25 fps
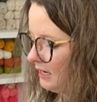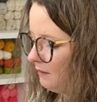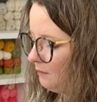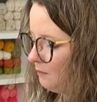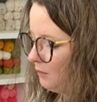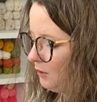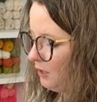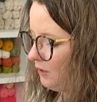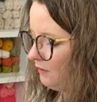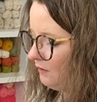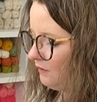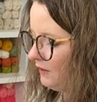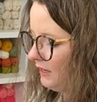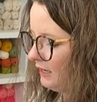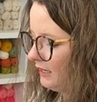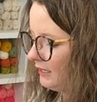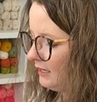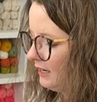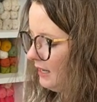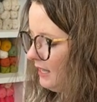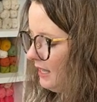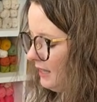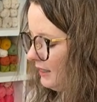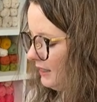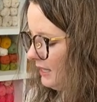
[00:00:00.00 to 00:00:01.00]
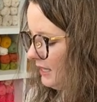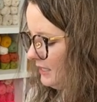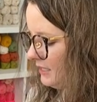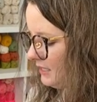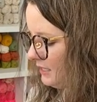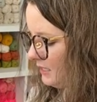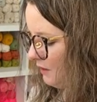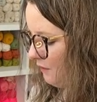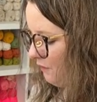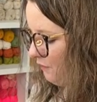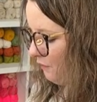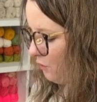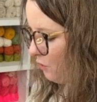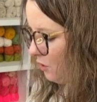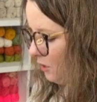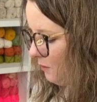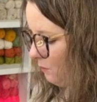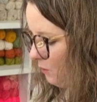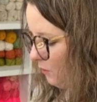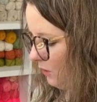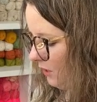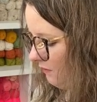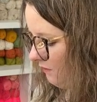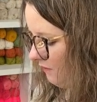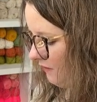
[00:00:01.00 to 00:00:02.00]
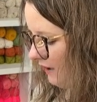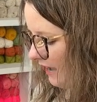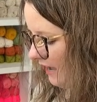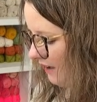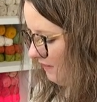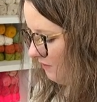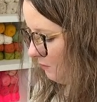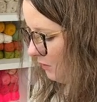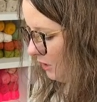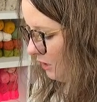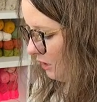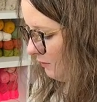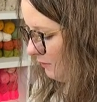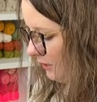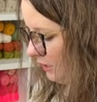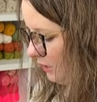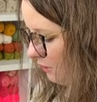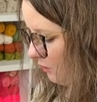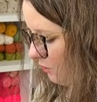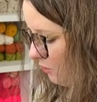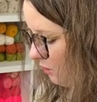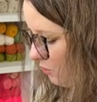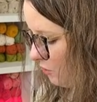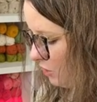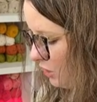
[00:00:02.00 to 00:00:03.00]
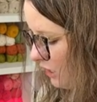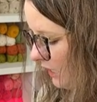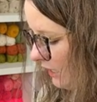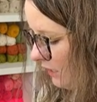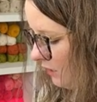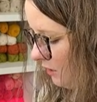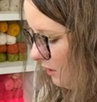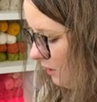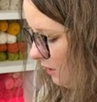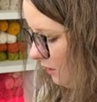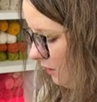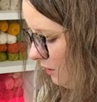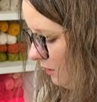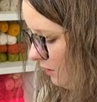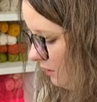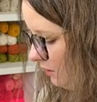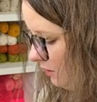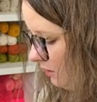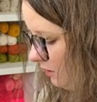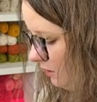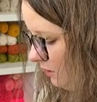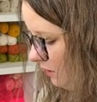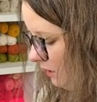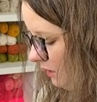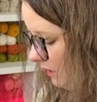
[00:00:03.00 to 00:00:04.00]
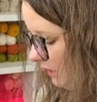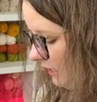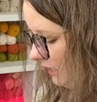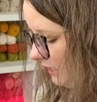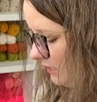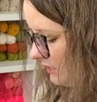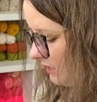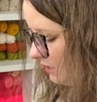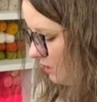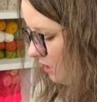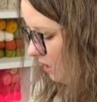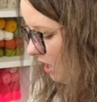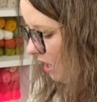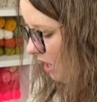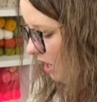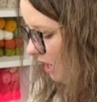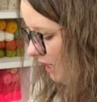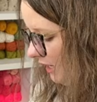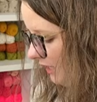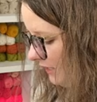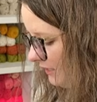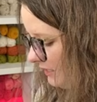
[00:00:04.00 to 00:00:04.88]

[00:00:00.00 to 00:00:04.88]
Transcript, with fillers: Perfect. This is a four point five millimeter crochet hook. It's the odd